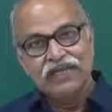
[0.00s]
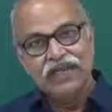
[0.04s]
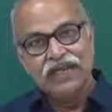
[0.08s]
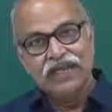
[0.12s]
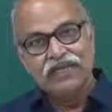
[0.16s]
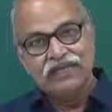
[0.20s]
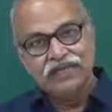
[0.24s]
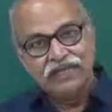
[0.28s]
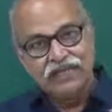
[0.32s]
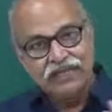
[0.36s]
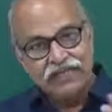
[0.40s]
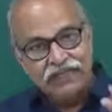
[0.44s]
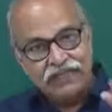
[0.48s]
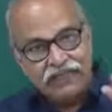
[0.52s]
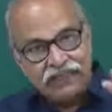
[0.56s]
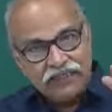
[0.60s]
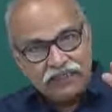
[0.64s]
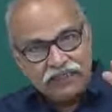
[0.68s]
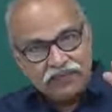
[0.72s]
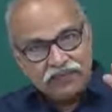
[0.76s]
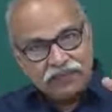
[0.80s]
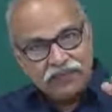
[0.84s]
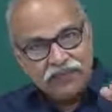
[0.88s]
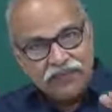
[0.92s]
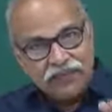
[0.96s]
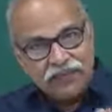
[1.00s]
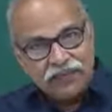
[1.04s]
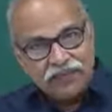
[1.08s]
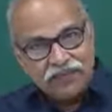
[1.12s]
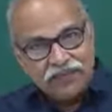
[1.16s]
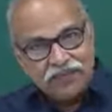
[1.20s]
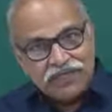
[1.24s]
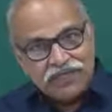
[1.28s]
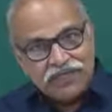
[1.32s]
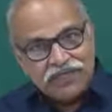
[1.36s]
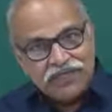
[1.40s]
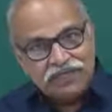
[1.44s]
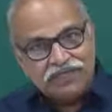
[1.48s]
and
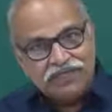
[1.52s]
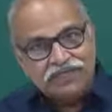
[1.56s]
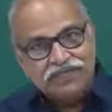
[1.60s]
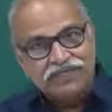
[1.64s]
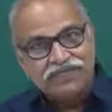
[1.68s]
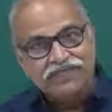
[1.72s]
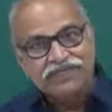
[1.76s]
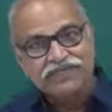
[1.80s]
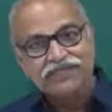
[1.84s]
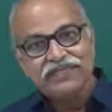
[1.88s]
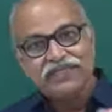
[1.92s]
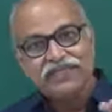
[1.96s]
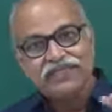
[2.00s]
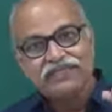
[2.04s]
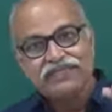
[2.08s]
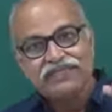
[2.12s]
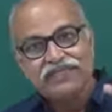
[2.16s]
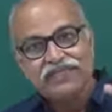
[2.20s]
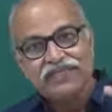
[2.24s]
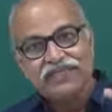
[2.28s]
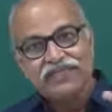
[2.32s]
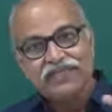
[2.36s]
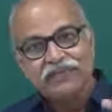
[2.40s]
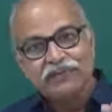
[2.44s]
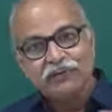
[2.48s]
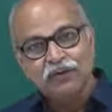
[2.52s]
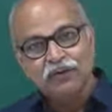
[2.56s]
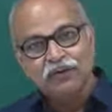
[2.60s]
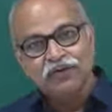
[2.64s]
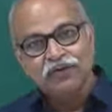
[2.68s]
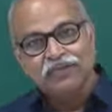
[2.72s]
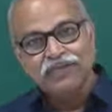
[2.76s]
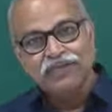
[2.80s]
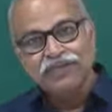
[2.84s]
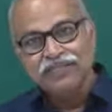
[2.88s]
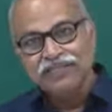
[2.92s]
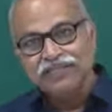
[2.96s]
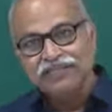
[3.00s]
anything in this range, any
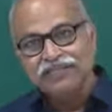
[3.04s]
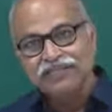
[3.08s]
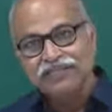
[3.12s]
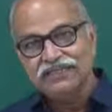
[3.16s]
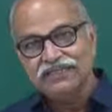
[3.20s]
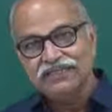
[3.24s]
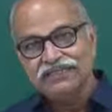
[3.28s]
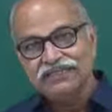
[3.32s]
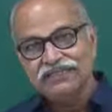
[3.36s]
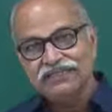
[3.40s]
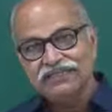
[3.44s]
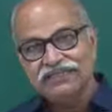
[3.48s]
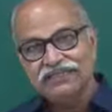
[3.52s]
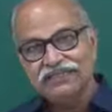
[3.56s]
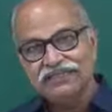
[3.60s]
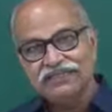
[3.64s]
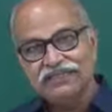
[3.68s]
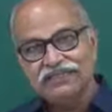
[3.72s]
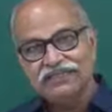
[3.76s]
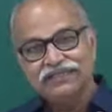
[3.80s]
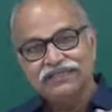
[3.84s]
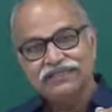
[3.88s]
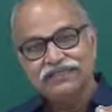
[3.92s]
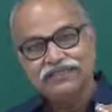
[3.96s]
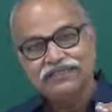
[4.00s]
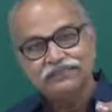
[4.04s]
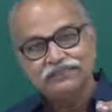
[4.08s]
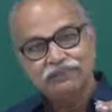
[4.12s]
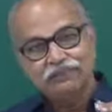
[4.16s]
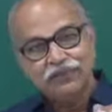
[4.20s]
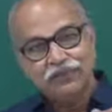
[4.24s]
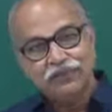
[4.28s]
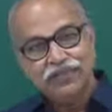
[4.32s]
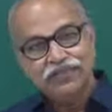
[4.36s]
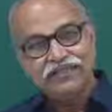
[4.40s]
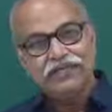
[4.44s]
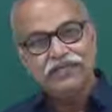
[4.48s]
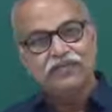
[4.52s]
voltage in this range
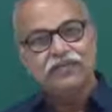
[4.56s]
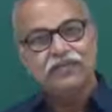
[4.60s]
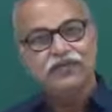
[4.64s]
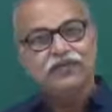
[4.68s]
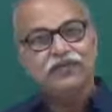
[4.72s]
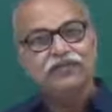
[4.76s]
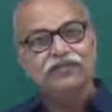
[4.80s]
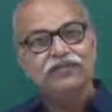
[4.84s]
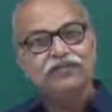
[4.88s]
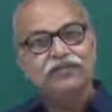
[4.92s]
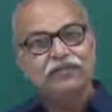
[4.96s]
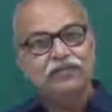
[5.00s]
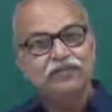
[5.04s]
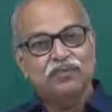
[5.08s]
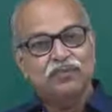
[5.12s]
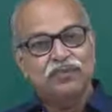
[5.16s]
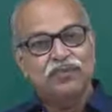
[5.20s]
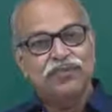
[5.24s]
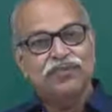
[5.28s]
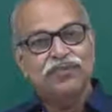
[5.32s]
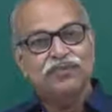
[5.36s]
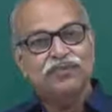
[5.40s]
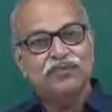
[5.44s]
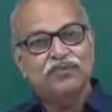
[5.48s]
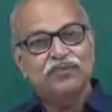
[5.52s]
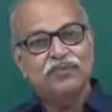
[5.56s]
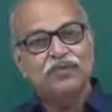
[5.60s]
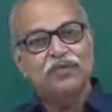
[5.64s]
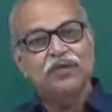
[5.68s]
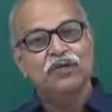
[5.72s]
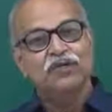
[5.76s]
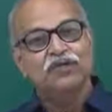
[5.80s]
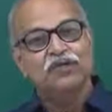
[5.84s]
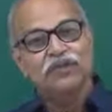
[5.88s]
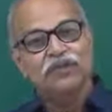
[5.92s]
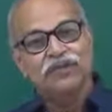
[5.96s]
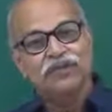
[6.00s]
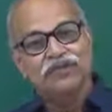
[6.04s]
0.1 or 0.2
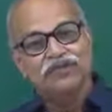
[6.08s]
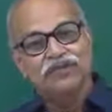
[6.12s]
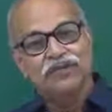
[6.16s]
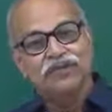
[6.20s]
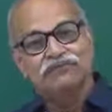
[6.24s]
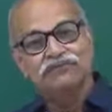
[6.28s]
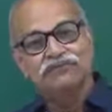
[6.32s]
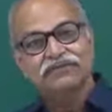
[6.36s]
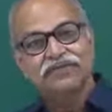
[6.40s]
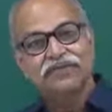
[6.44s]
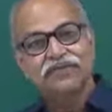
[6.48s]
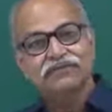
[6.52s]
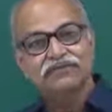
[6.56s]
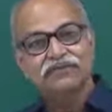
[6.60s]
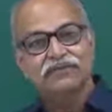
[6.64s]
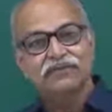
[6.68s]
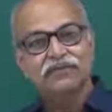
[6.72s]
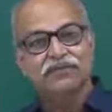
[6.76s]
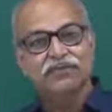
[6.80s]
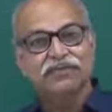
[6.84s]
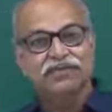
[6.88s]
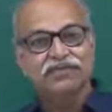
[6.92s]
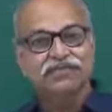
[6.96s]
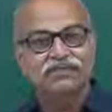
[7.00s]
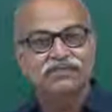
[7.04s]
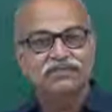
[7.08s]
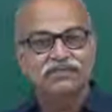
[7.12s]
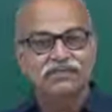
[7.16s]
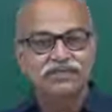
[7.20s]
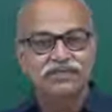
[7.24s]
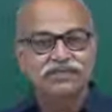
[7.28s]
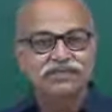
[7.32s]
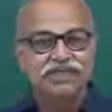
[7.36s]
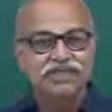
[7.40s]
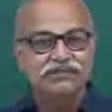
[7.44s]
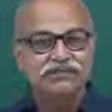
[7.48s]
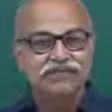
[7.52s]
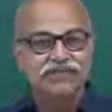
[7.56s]
or 0.15 or
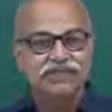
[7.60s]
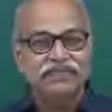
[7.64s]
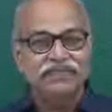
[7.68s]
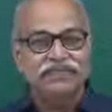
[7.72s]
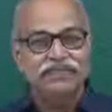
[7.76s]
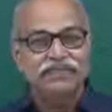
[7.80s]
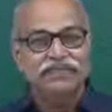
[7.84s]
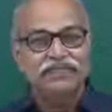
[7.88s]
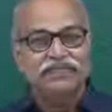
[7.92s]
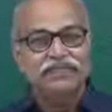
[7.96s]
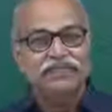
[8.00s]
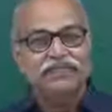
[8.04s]
0.37,